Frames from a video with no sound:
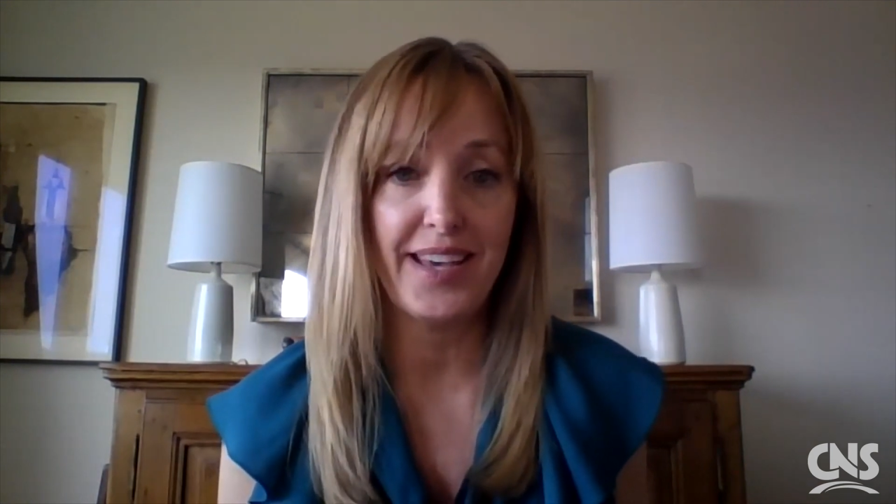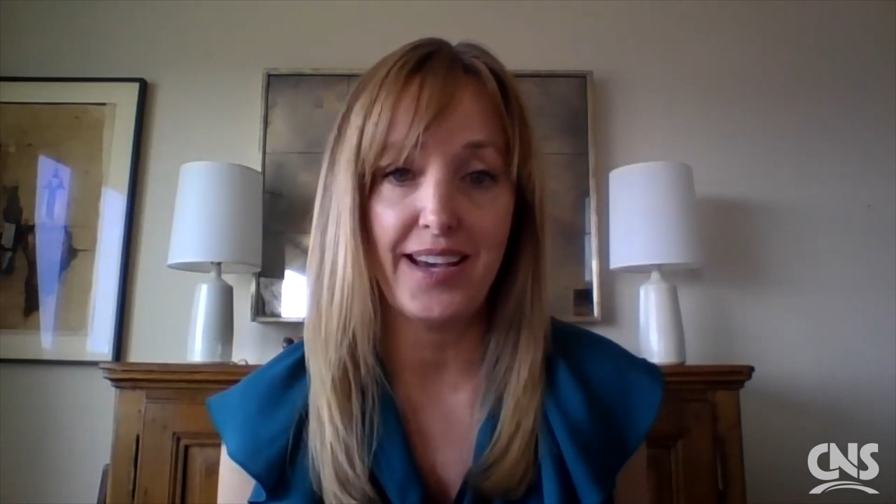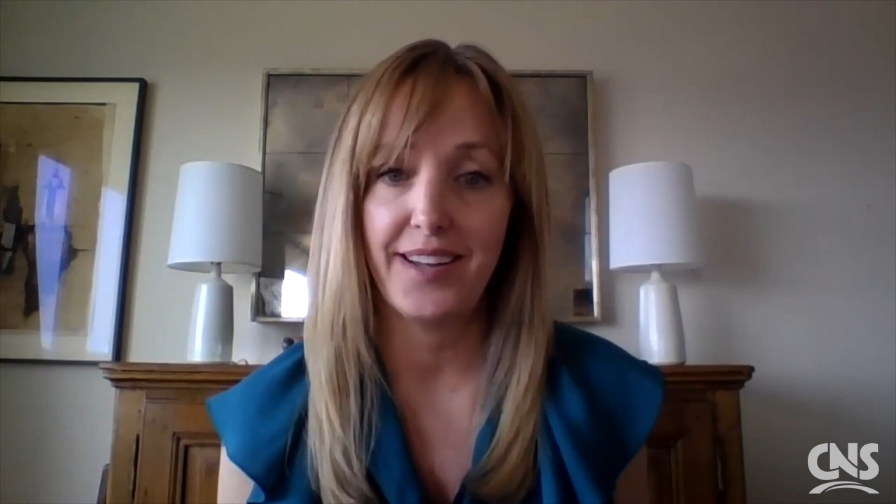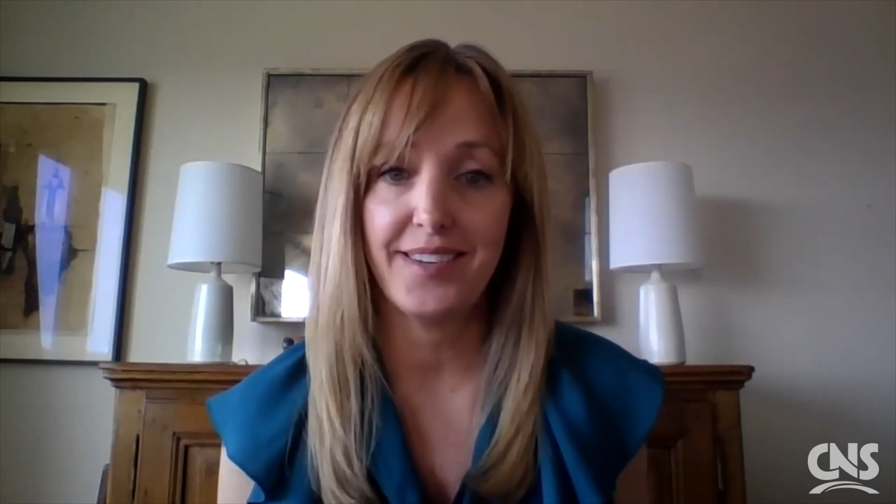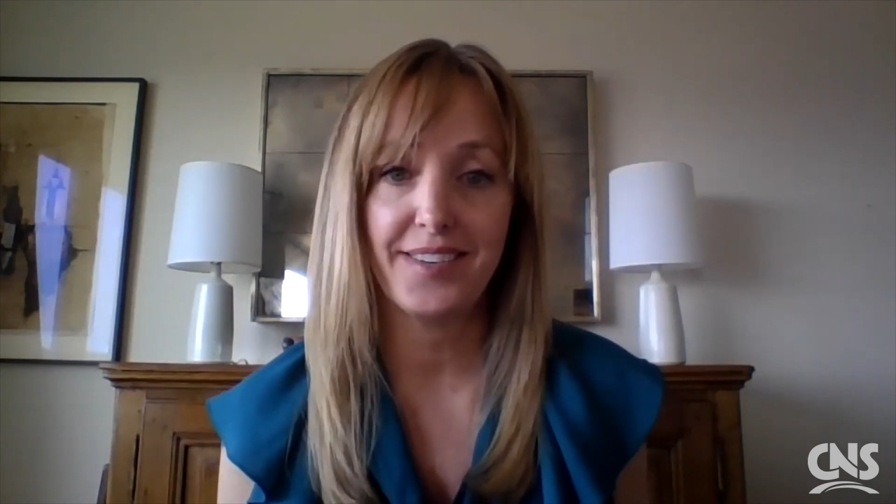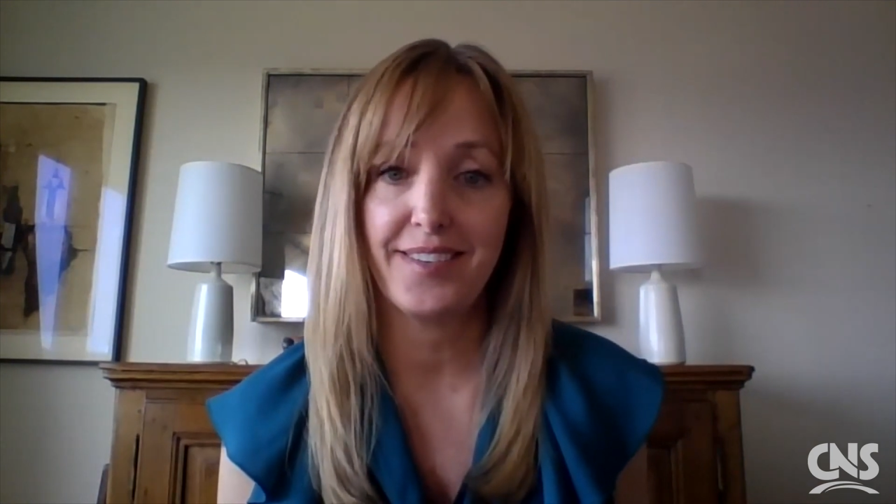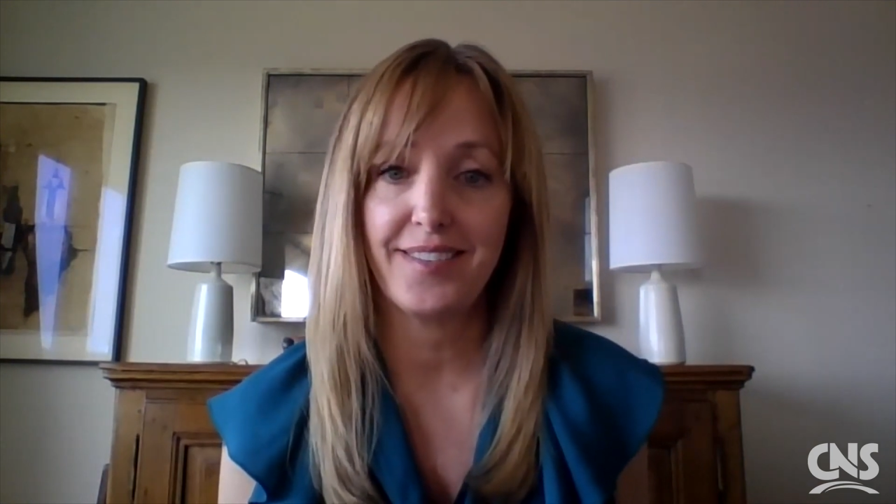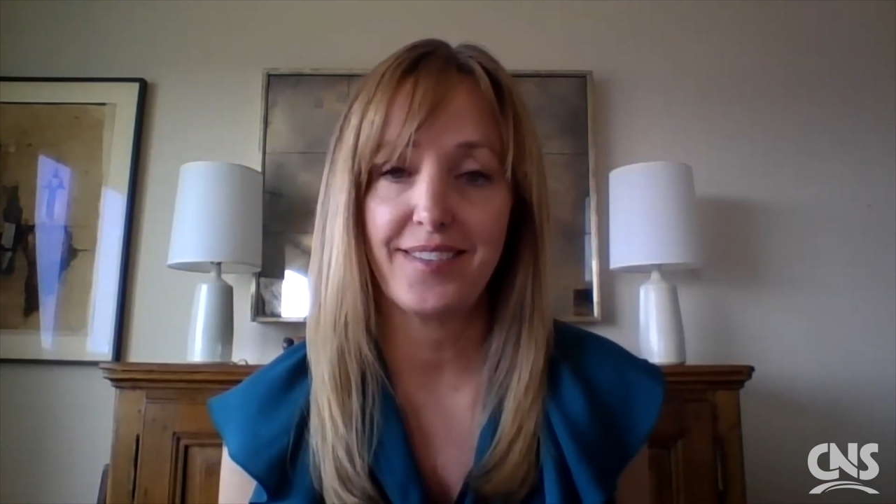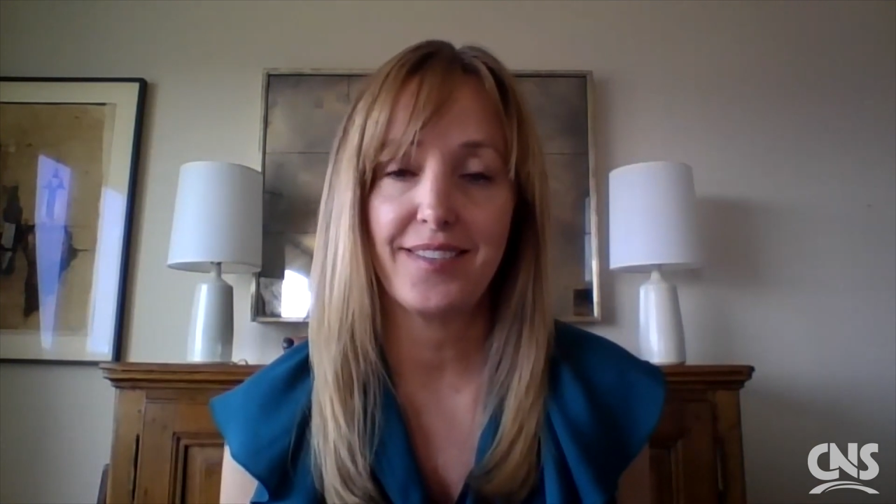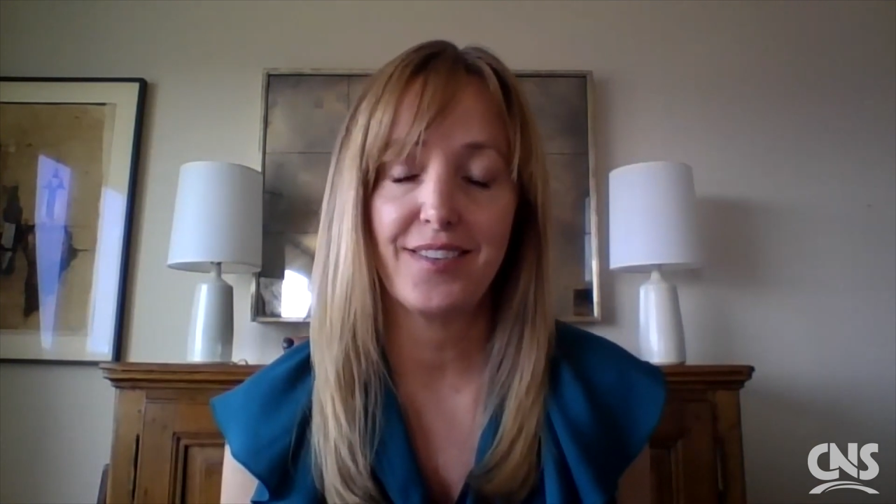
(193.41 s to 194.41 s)
that
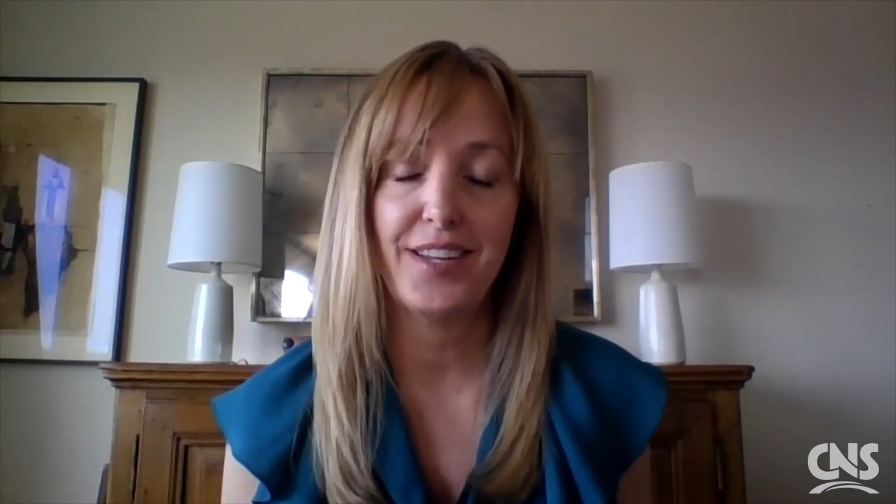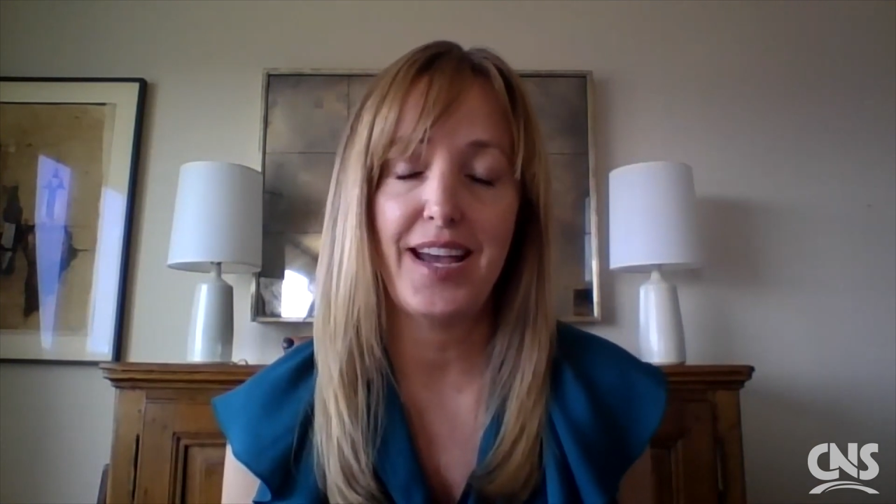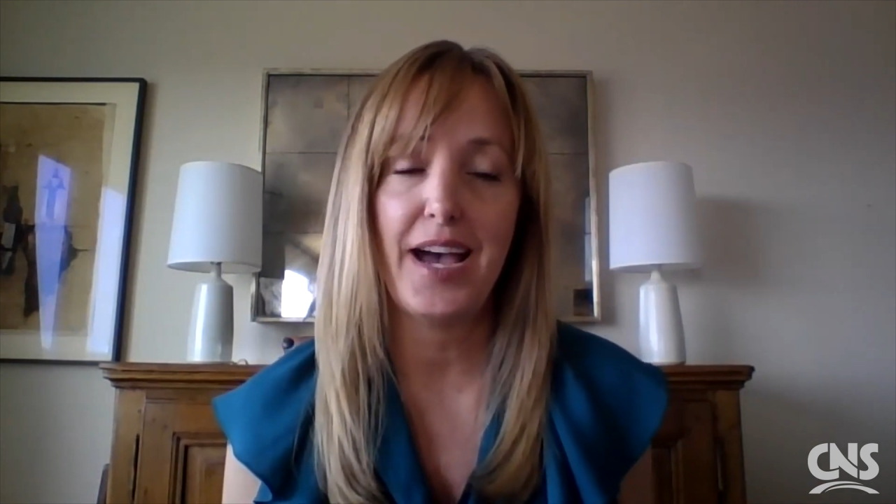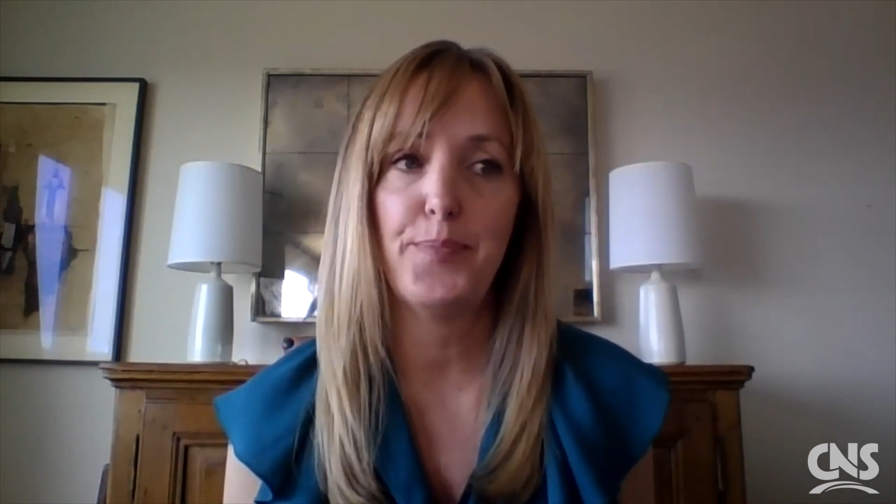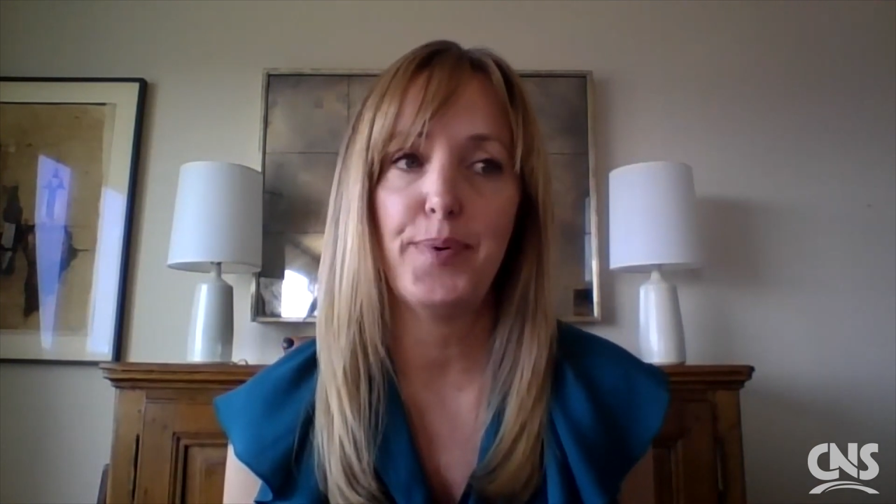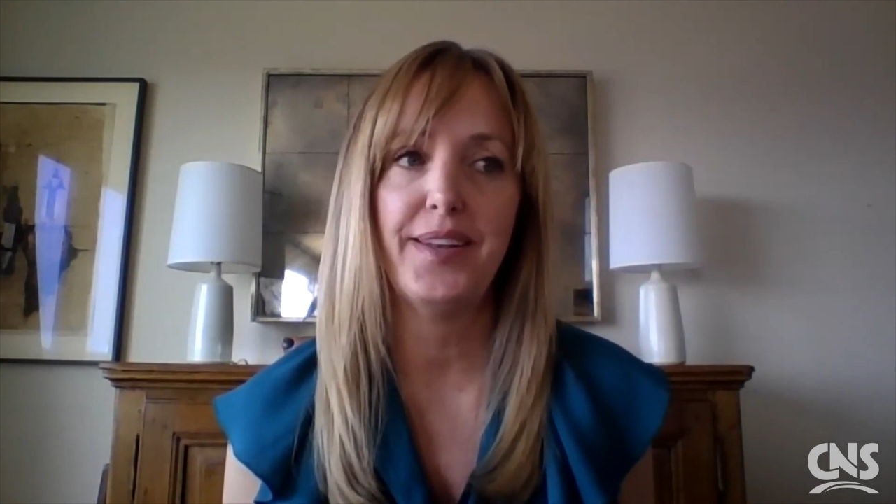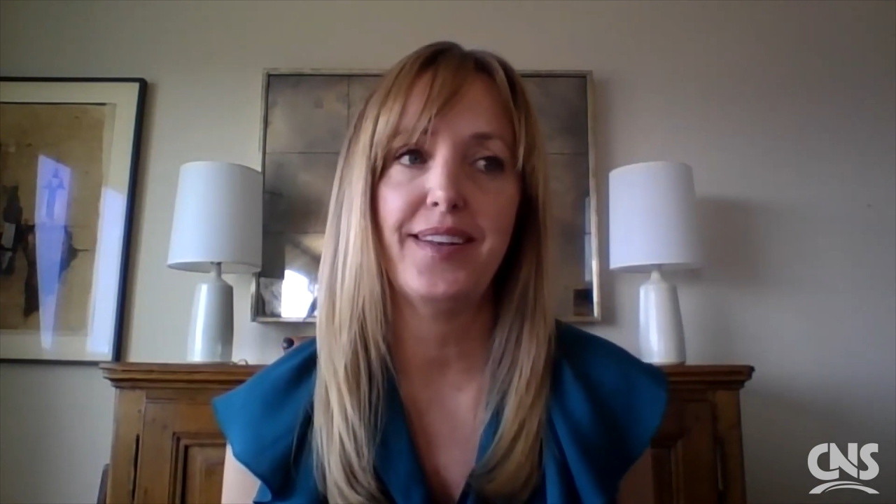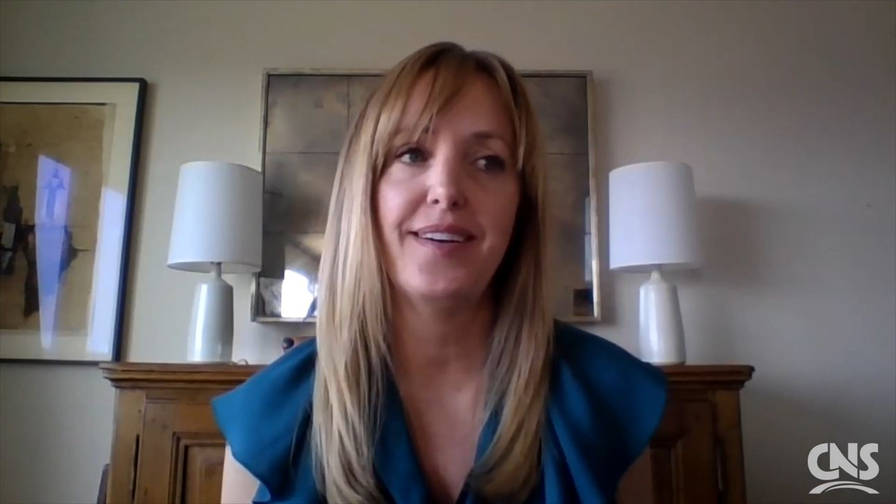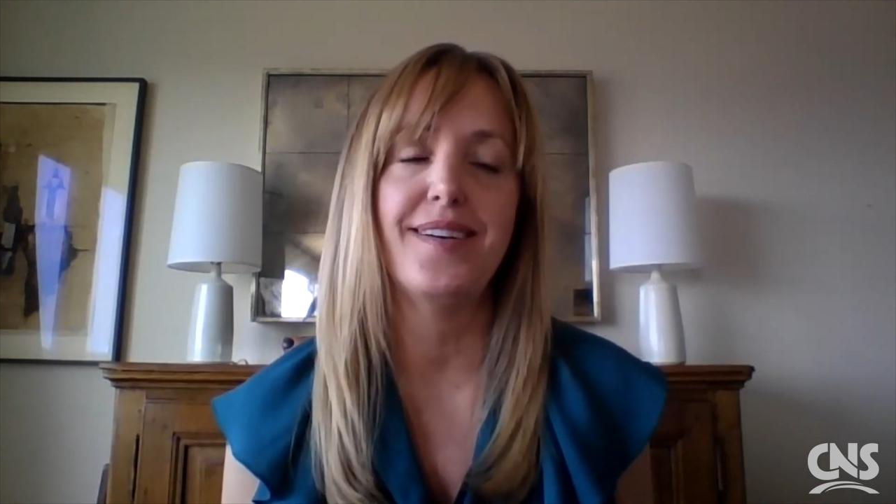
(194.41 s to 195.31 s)
could happen.